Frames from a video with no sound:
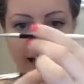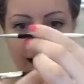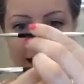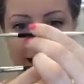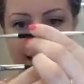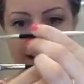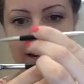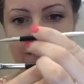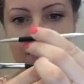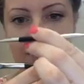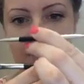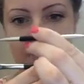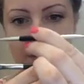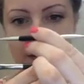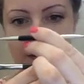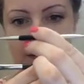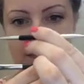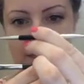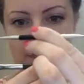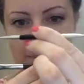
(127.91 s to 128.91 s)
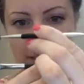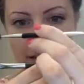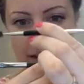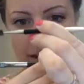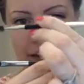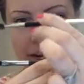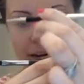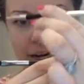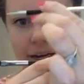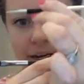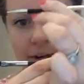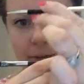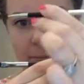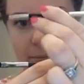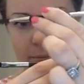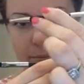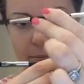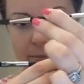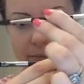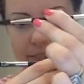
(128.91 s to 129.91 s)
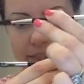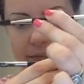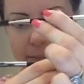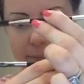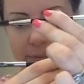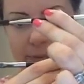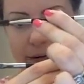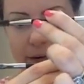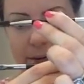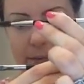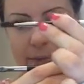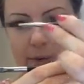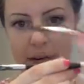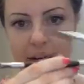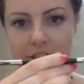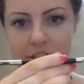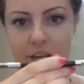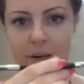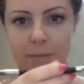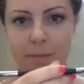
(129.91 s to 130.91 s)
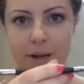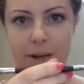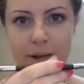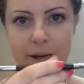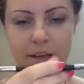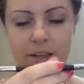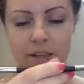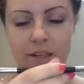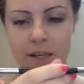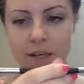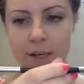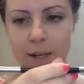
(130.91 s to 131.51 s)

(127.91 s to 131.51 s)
I never mix my dip brow brush and my